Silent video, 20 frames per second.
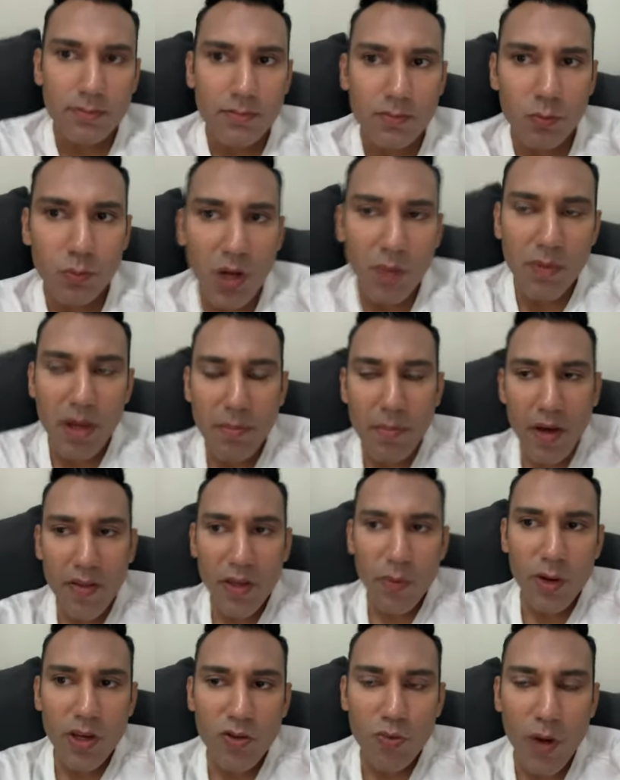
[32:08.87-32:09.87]
When my
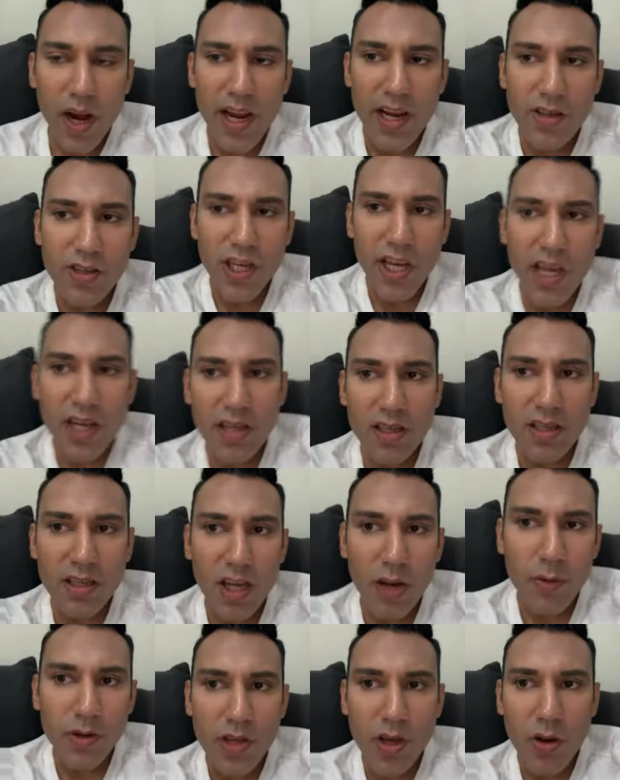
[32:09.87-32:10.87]
mother was raging,
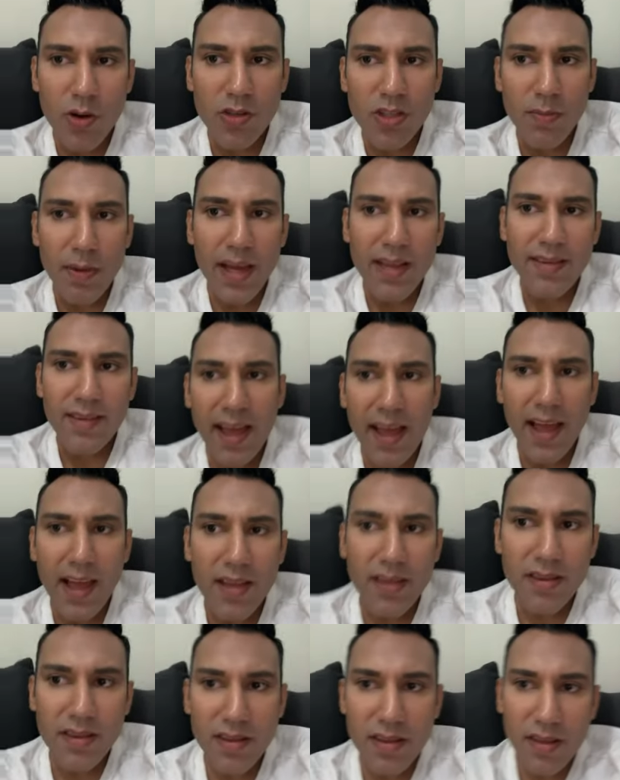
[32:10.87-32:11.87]
I would go to my dad.